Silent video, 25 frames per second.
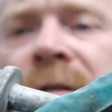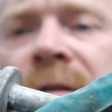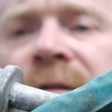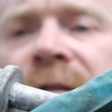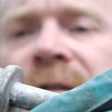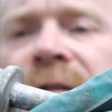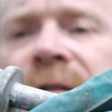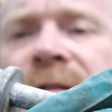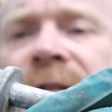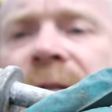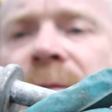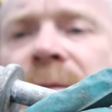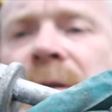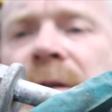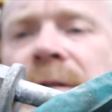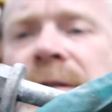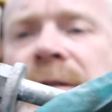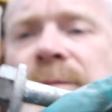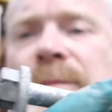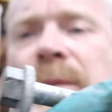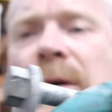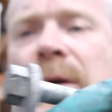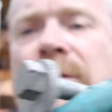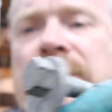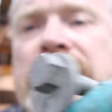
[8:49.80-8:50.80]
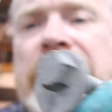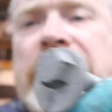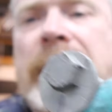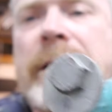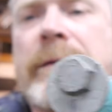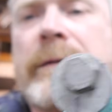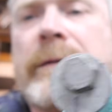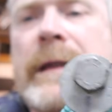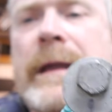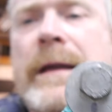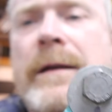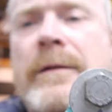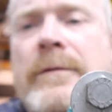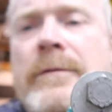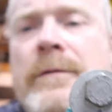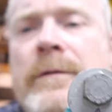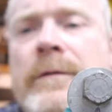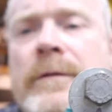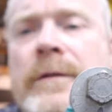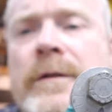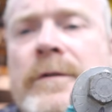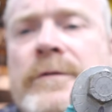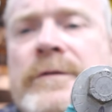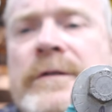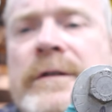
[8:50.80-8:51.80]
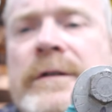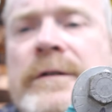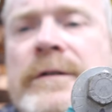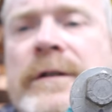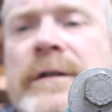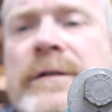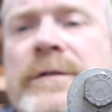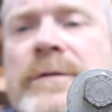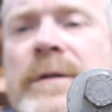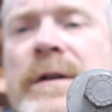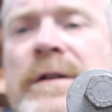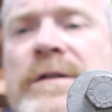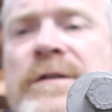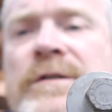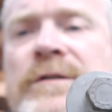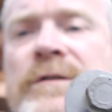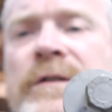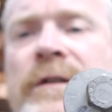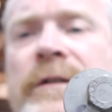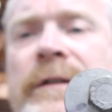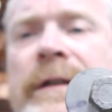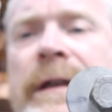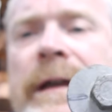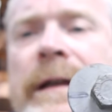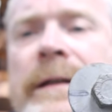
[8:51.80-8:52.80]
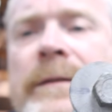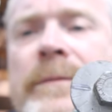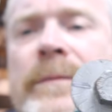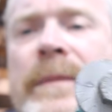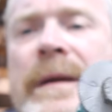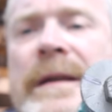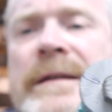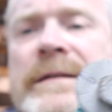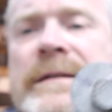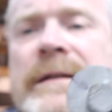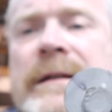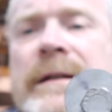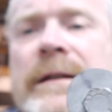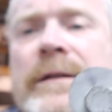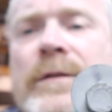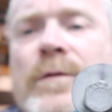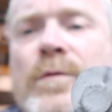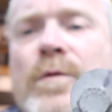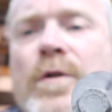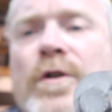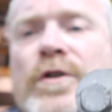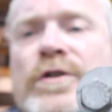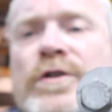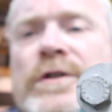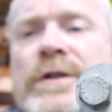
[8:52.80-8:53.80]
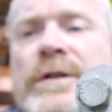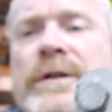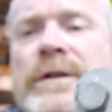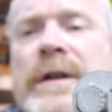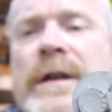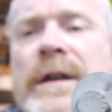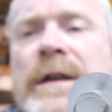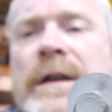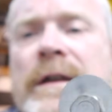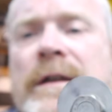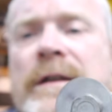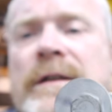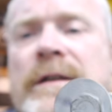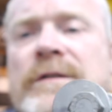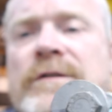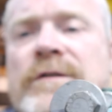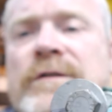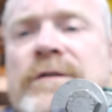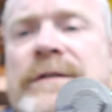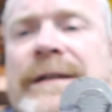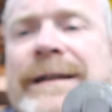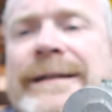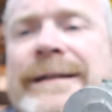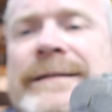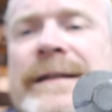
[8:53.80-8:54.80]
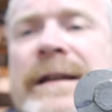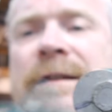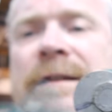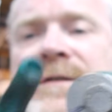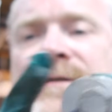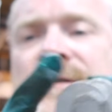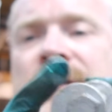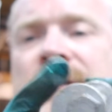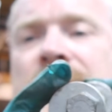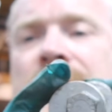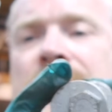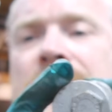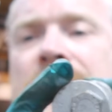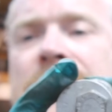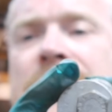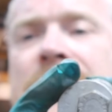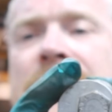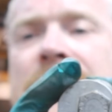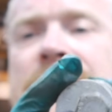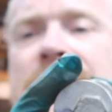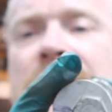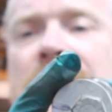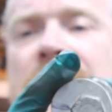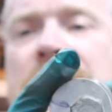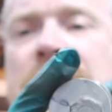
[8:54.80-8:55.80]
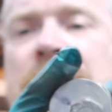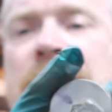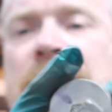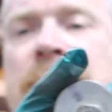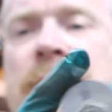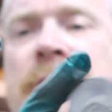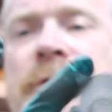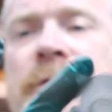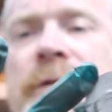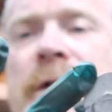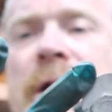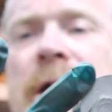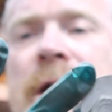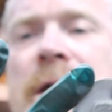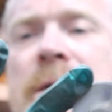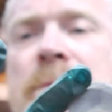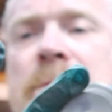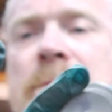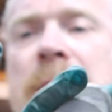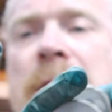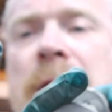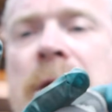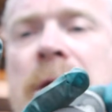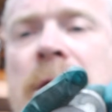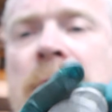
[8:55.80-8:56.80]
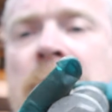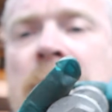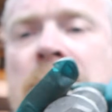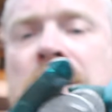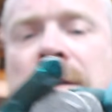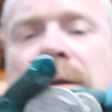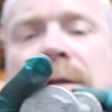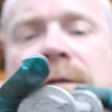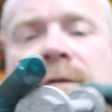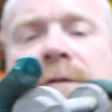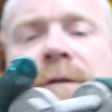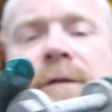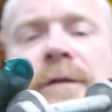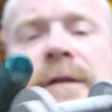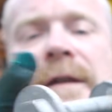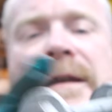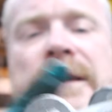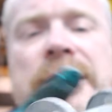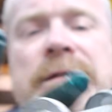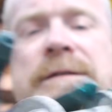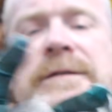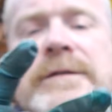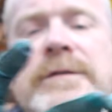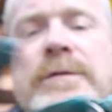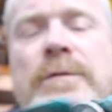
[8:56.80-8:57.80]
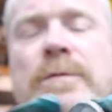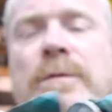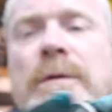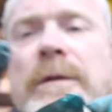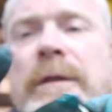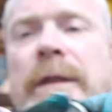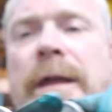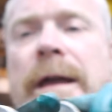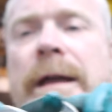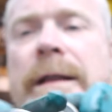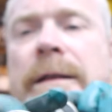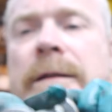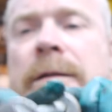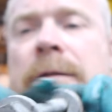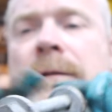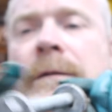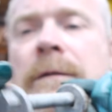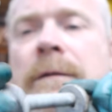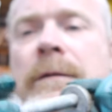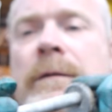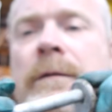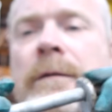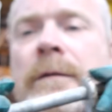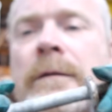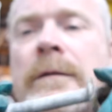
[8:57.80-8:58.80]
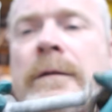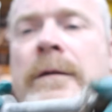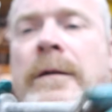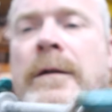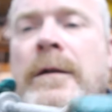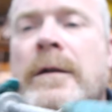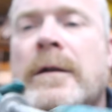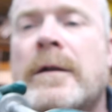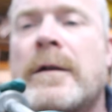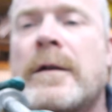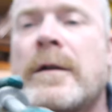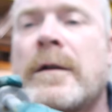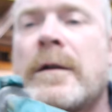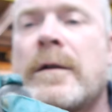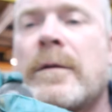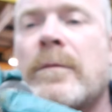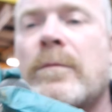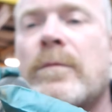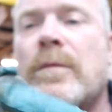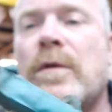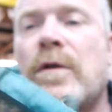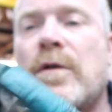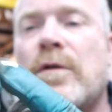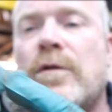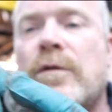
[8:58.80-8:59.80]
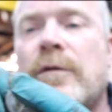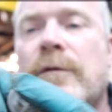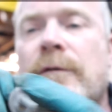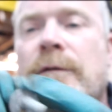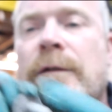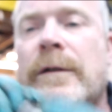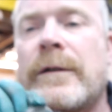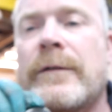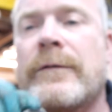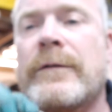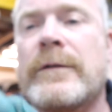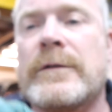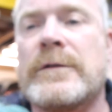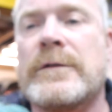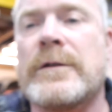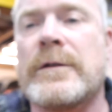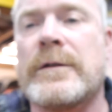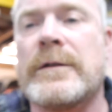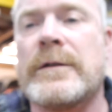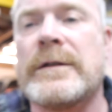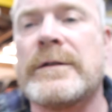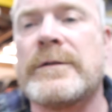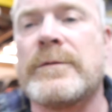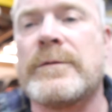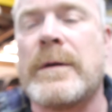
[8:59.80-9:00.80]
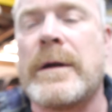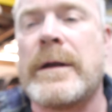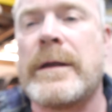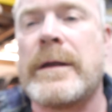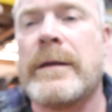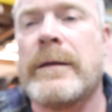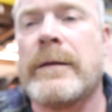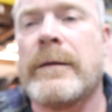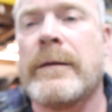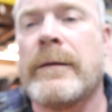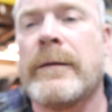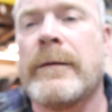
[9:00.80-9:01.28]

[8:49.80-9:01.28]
So you can see we've got this bolt out now. Those are the graduations on the end. Basically the washer is just eccentric and that's held in the frame. So this will then move, if I show you this way.